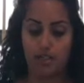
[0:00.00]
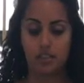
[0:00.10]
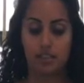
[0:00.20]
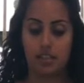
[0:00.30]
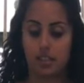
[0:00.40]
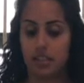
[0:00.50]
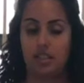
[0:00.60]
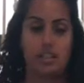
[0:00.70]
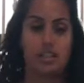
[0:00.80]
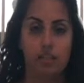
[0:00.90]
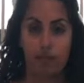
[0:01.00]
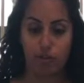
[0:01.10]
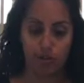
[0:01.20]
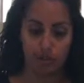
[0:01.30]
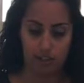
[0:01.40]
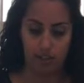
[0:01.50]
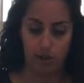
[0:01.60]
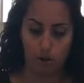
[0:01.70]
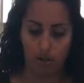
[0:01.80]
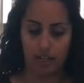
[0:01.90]
because this food is
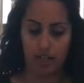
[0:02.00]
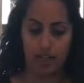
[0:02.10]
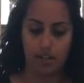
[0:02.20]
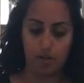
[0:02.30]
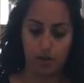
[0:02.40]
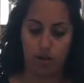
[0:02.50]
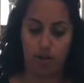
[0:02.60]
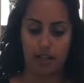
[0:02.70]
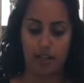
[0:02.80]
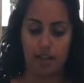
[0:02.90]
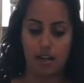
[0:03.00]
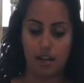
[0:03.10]
going in your belly,